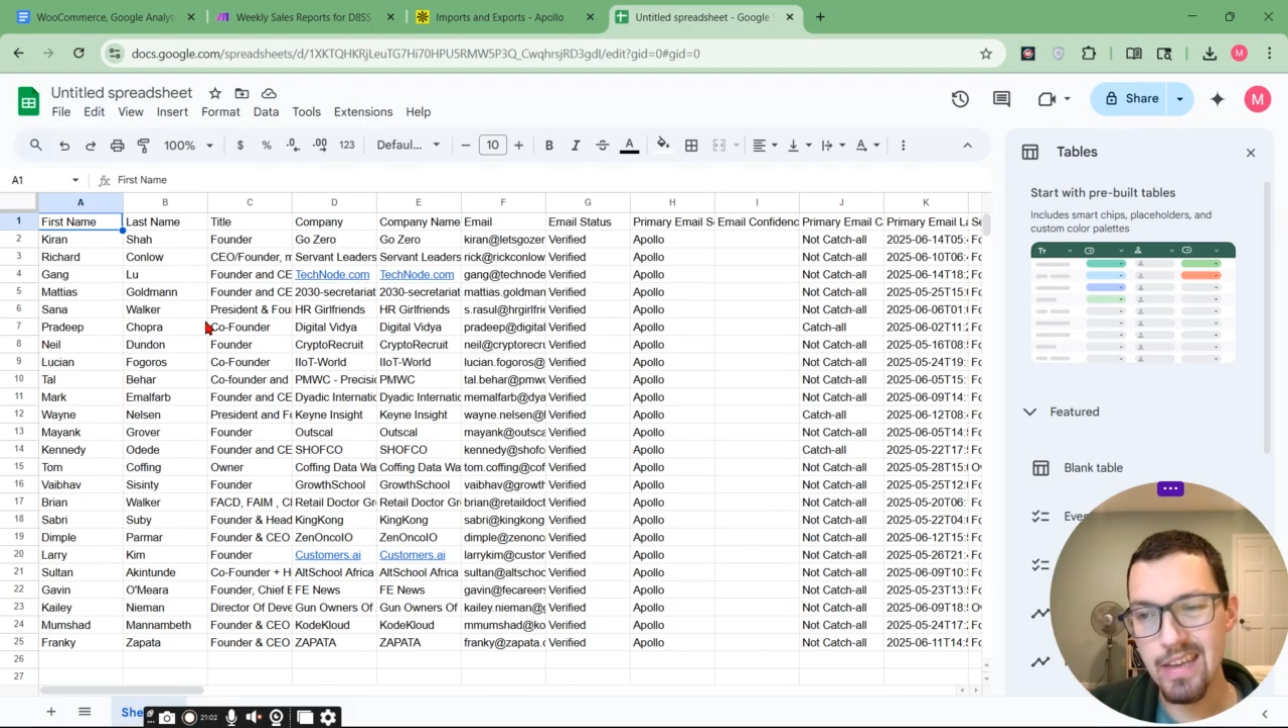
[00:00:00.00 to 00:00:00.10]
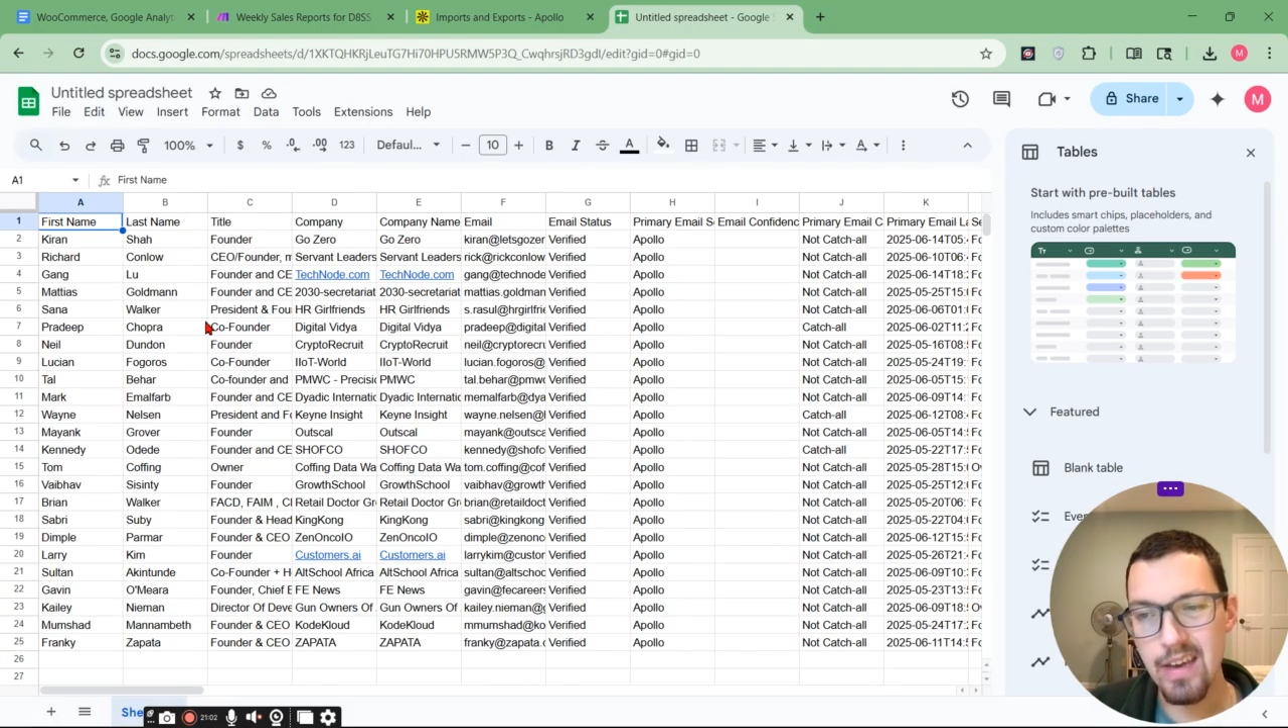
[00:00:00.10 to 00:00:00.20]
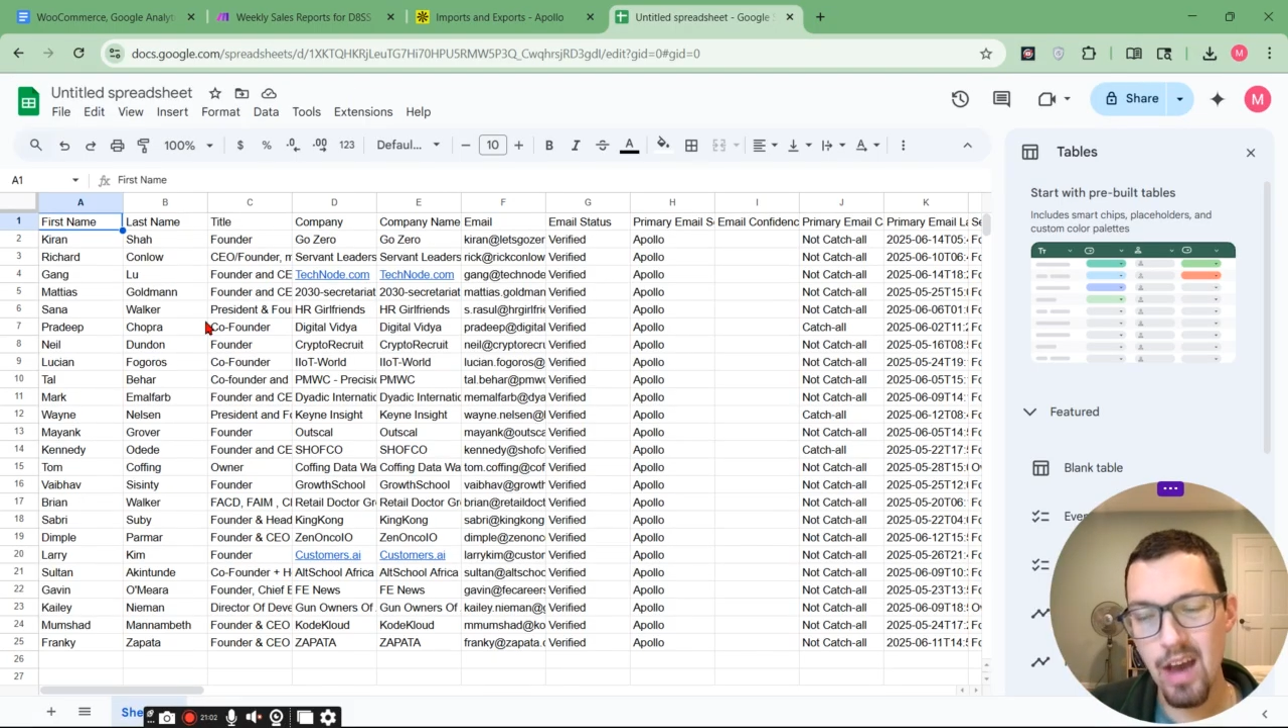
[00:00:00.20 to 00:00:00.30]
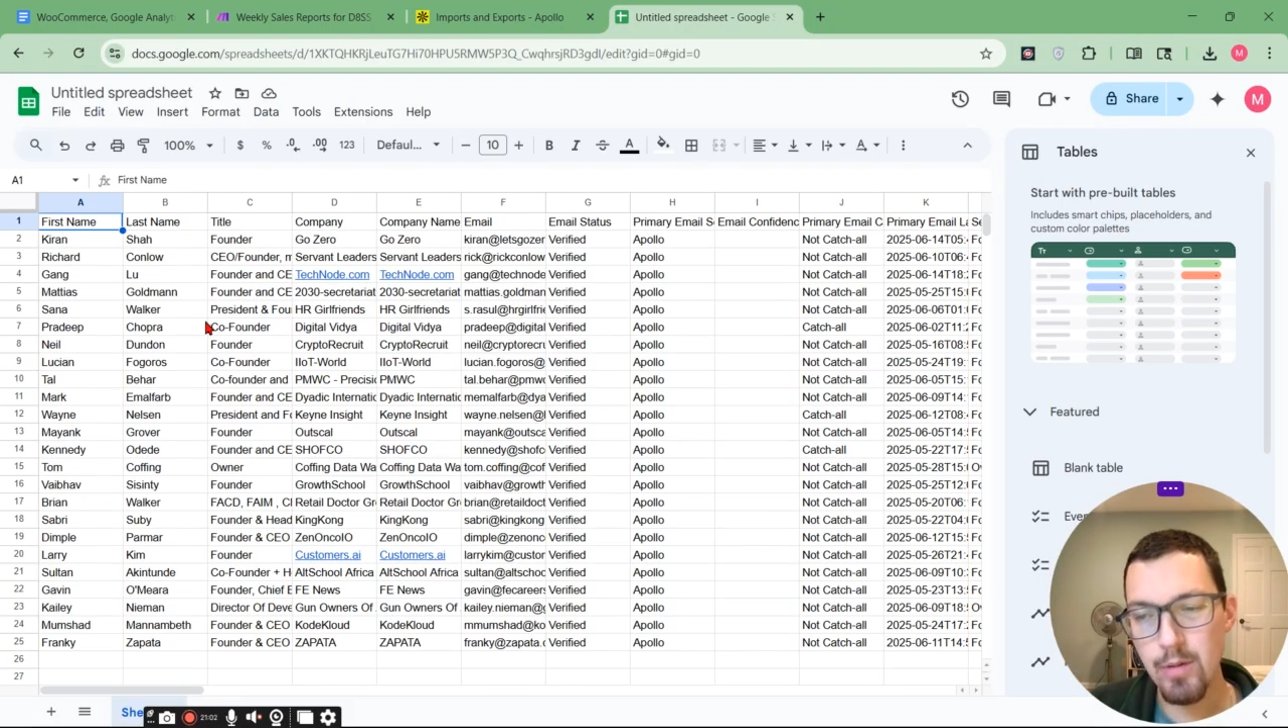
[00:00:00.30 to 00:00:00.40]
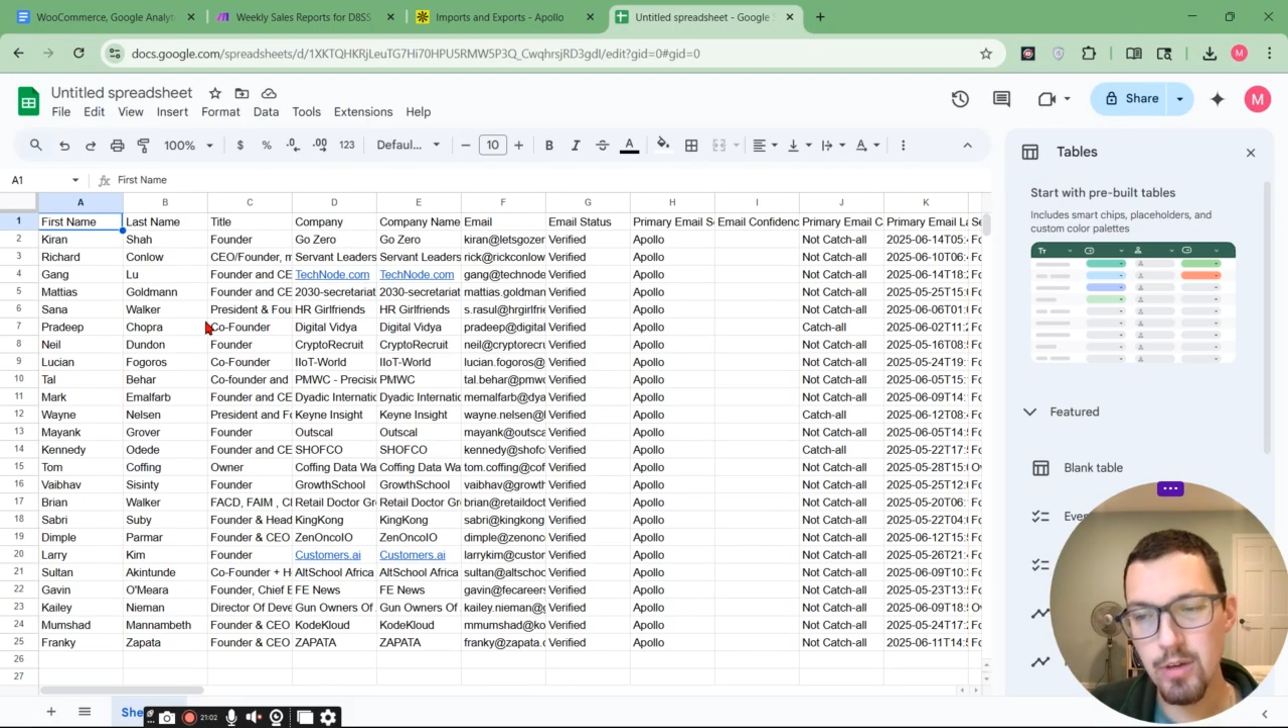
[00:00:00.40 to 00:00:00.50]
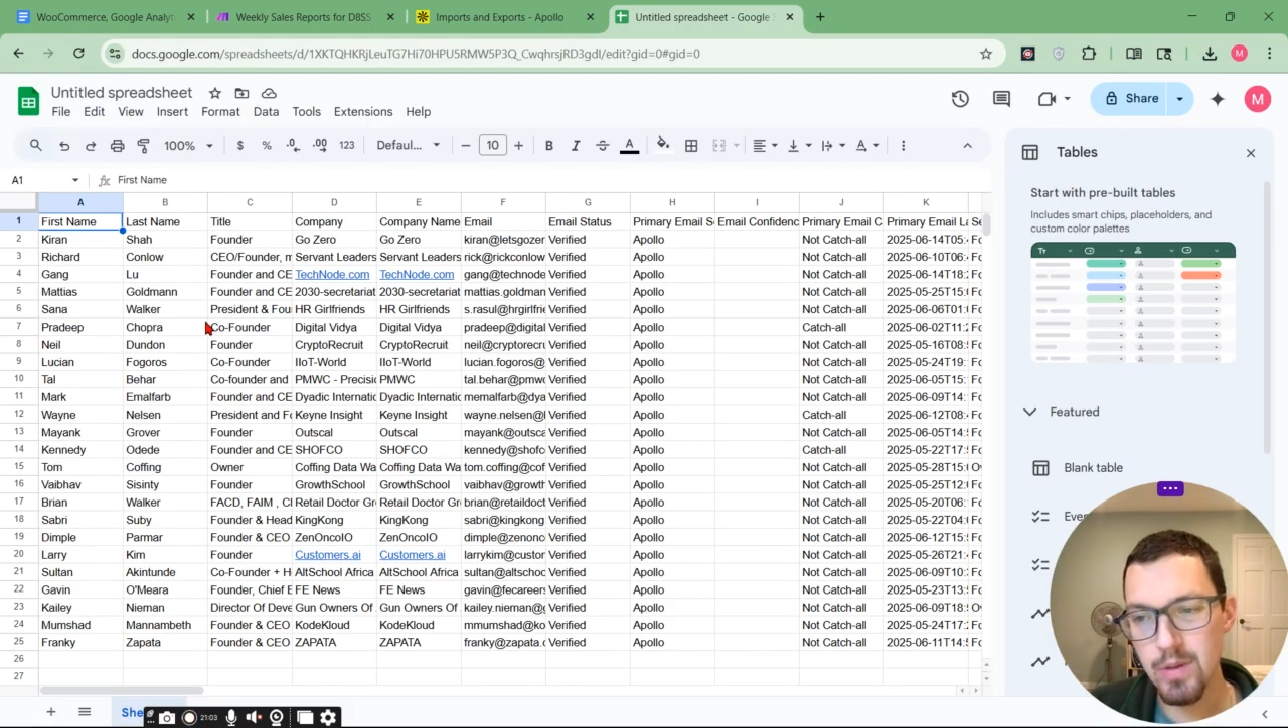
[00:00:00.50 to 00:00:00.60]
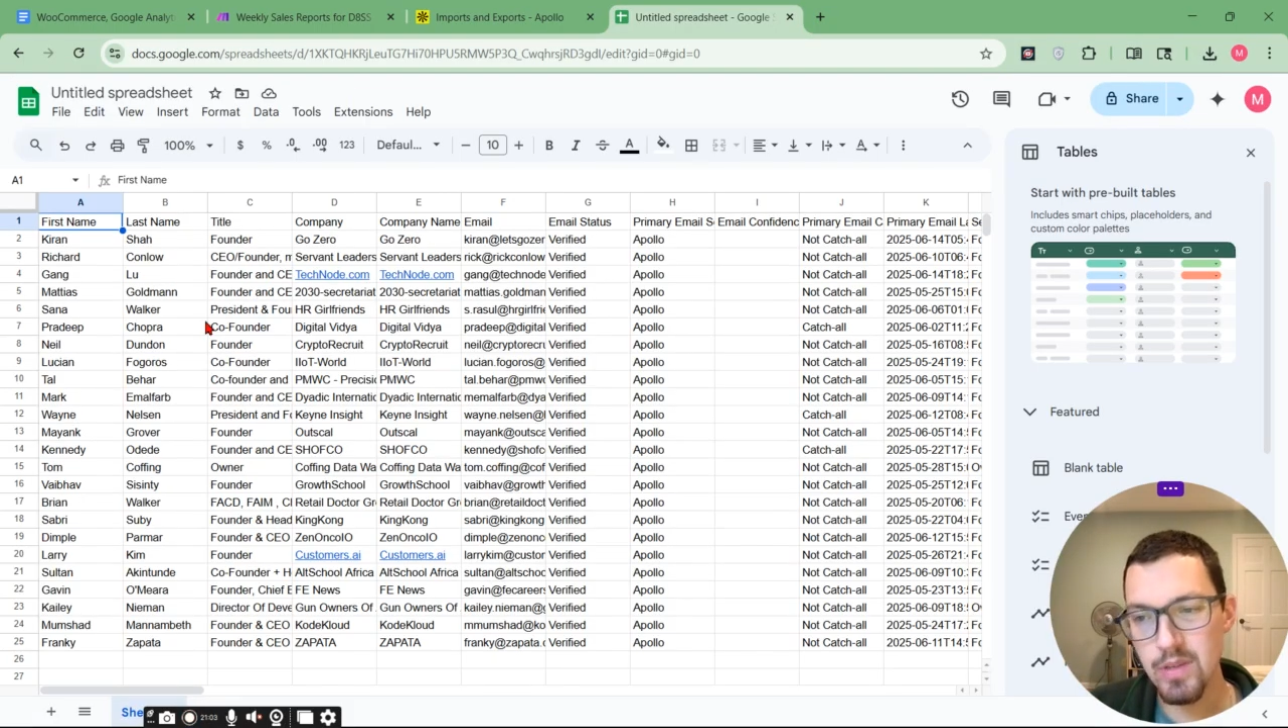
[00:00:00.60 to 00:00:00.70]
e-commerce